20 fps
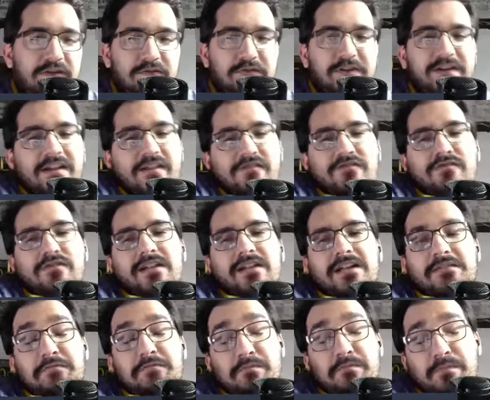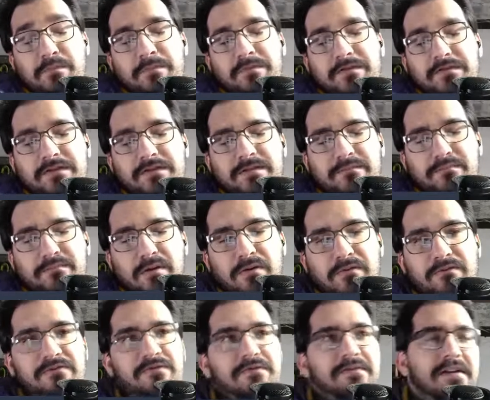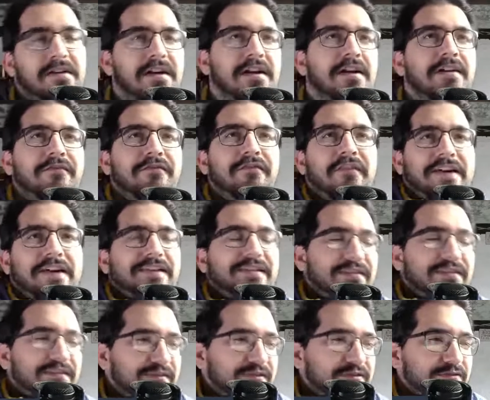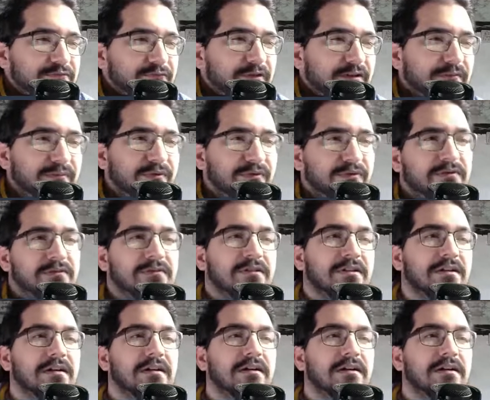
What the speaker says: it's right. You get both finalists in the Rumble.